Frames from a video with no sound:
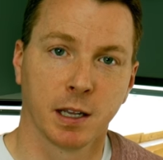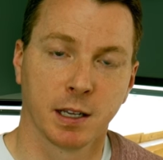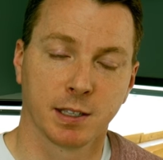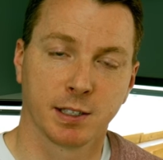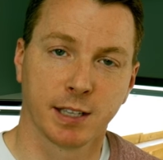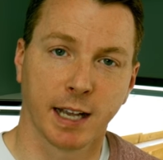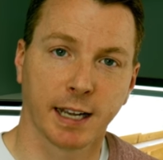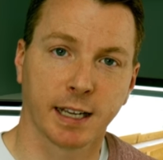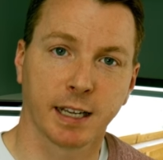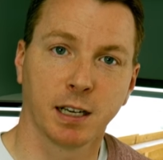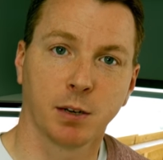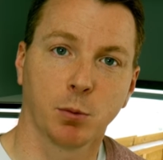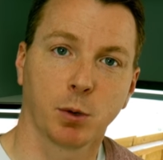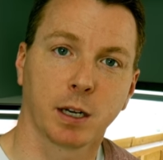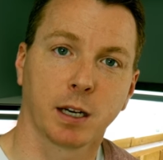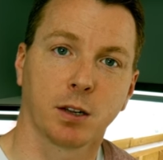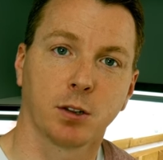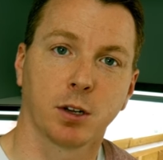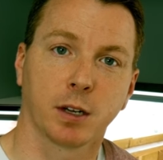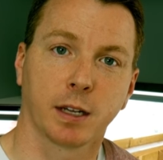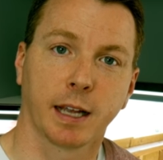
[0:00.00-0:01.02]
Second, we're
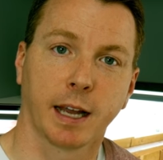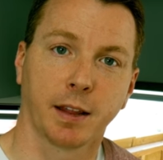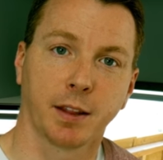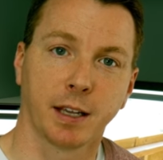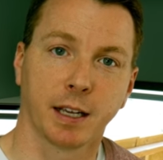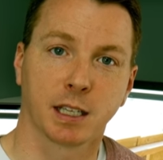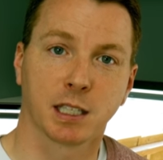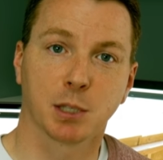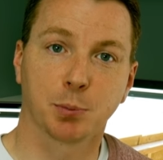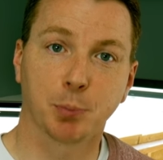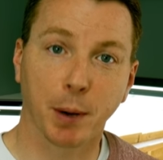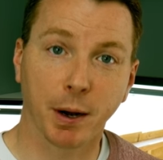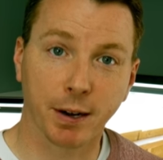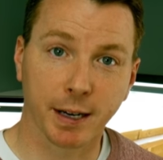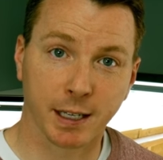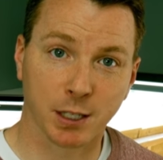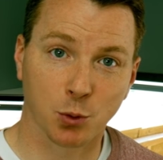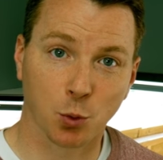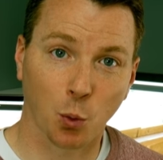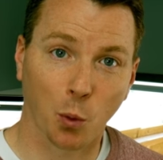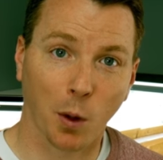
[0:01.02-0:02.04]
gonna look at the
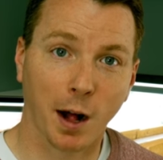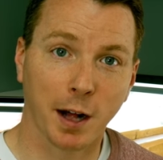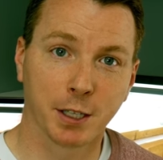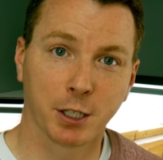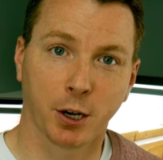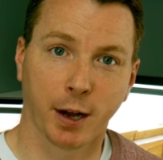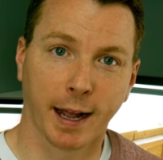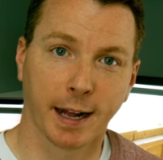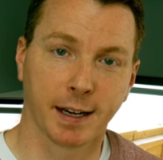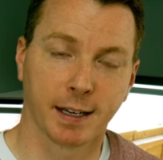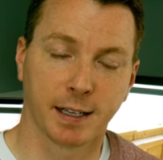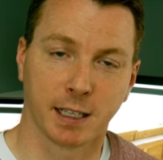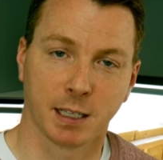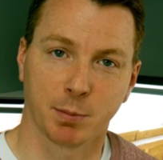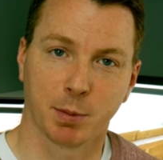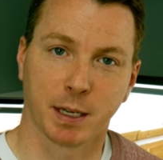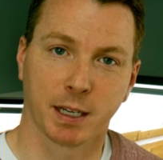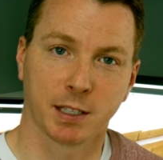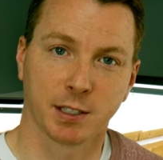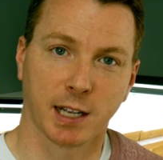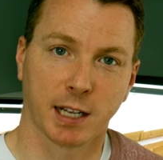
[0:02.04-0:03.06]
experience while you're editing,
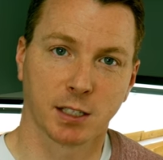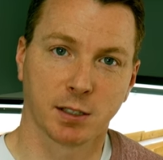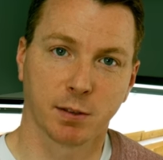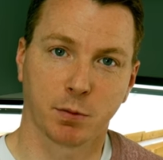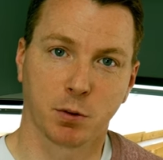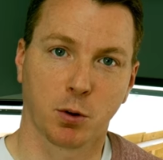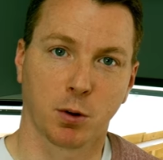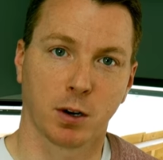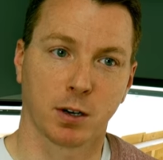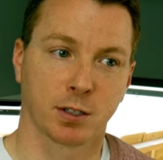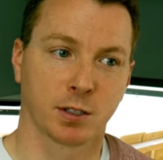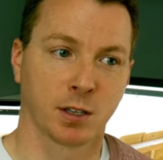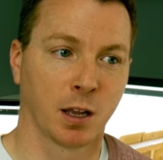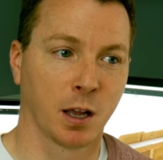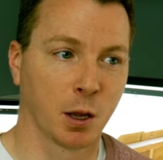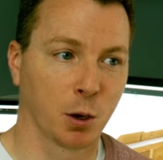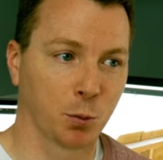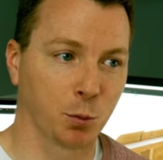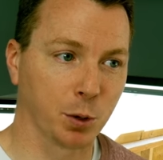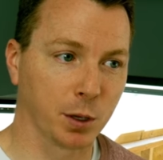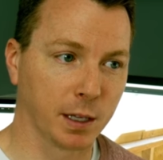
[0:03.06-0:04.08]
because that's of course
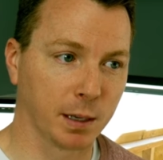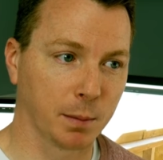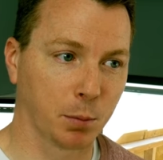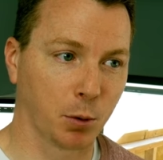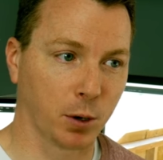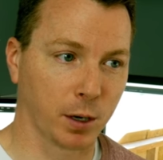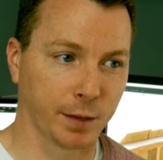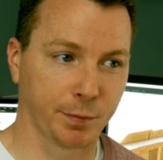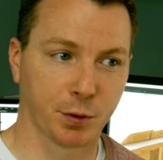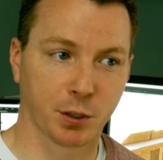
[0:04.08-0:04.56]
really important.